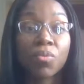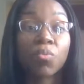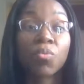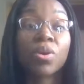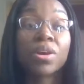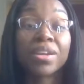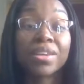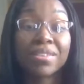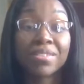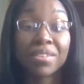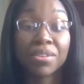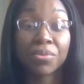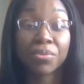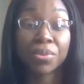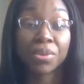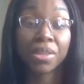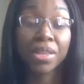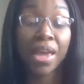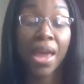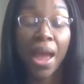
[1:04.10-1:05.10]
what is it
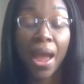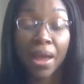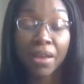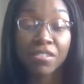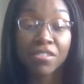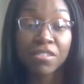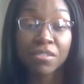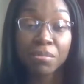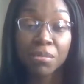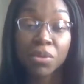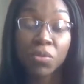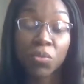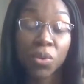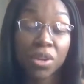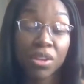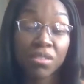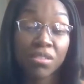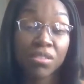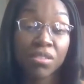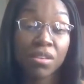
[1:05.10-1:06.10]
really asking me when
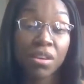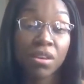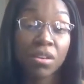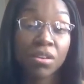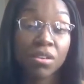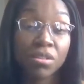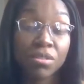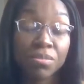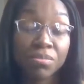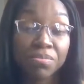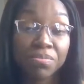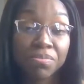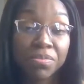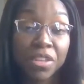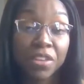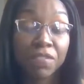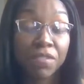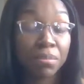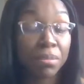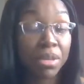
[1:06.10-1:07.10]
it's
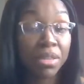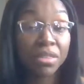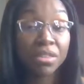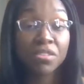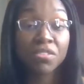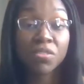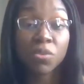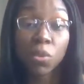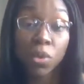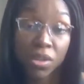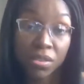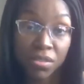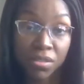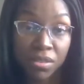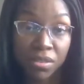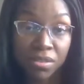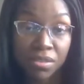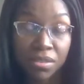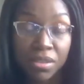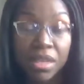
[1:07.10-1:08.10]
giving me these
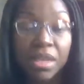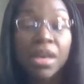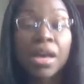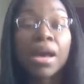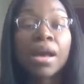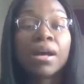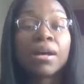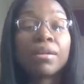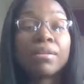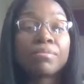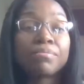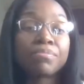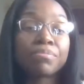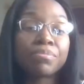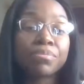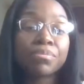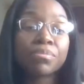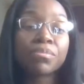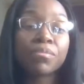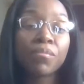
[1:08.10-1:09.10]
questions.
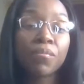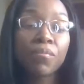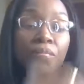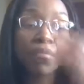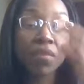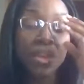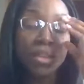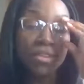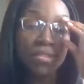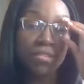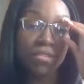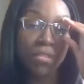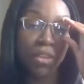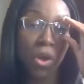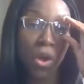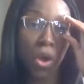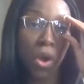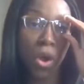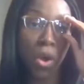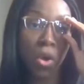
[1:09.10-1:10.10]

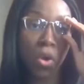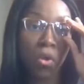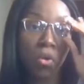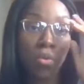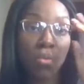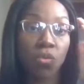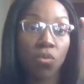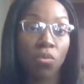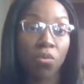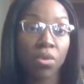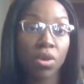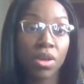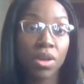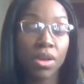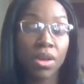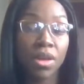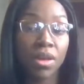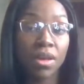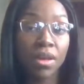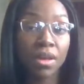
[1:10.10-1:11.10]
So
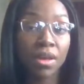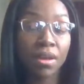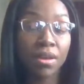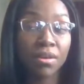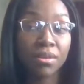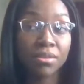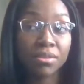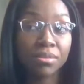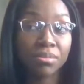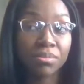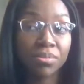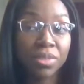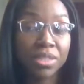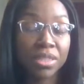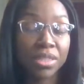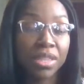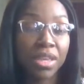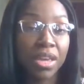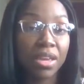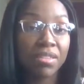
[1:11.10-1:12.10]
with
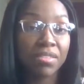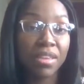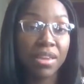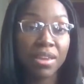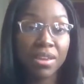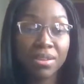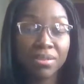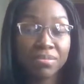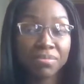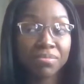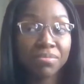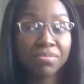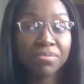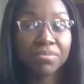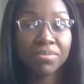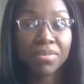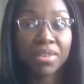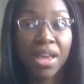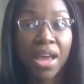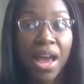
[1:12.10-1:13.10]
the exam,
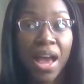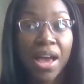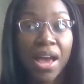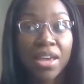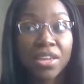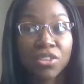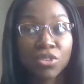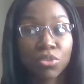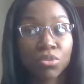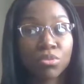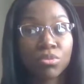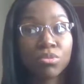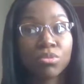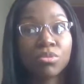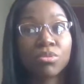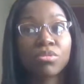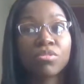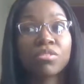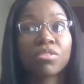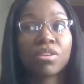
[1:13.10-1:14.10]
I
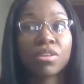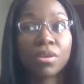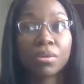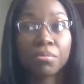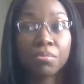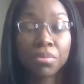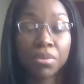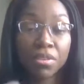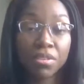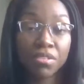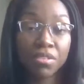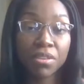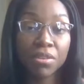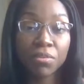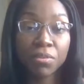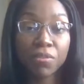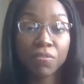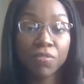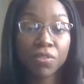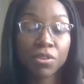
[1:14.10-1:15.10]
used Princeton
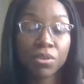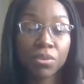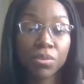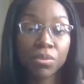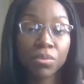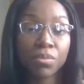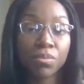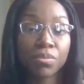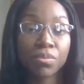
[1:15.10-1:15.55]
Review.